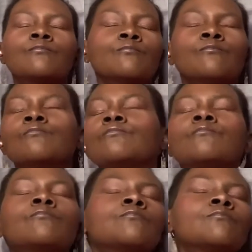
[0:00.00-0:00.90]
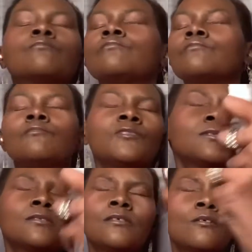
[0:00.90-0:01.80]
mm, just a
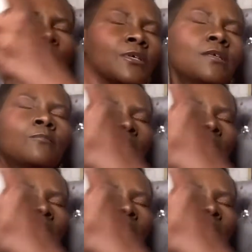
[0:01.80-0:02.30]
little pick me